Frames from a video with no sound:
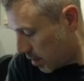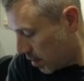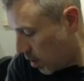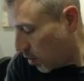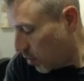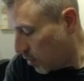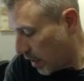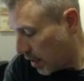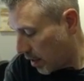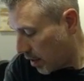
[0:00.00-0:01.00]
No, you
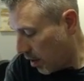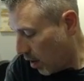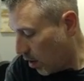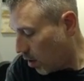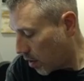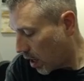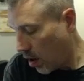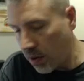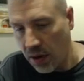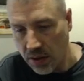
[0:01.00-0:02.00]
didn't. Oh, okay.
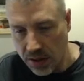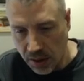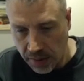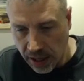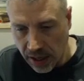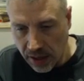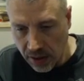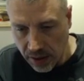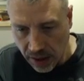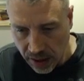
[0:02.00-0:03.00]
Oh, you're in Germany.
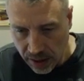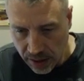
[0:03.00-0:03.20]
Okay.